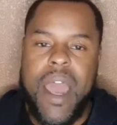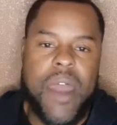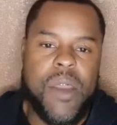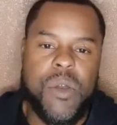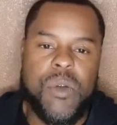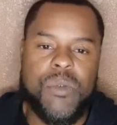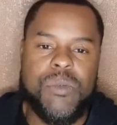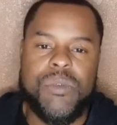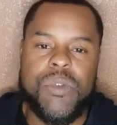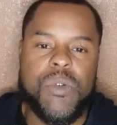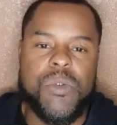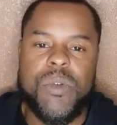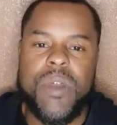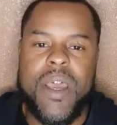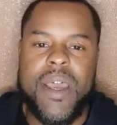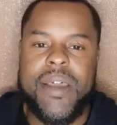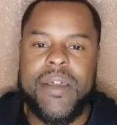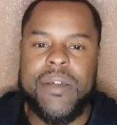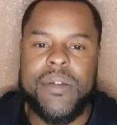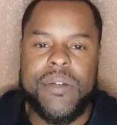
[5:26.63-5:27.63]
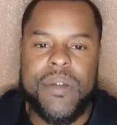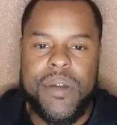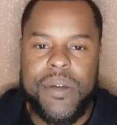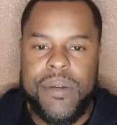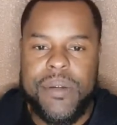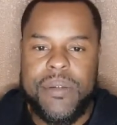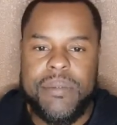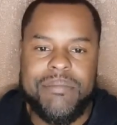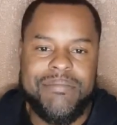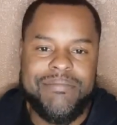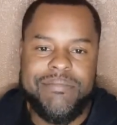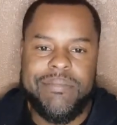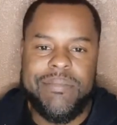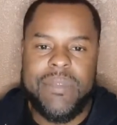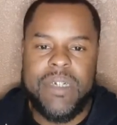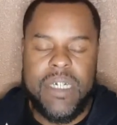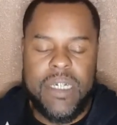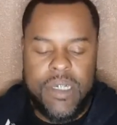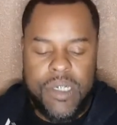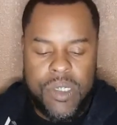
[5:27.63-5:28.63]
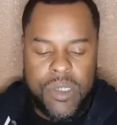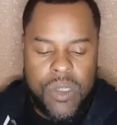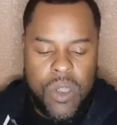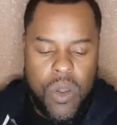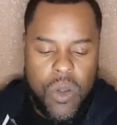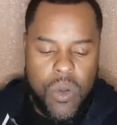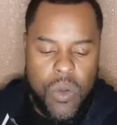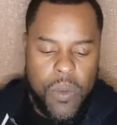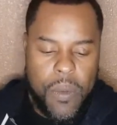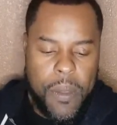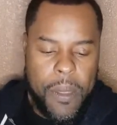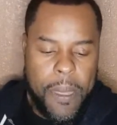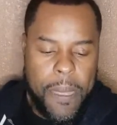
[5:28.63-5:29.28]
I don't do that, you know, to each his own.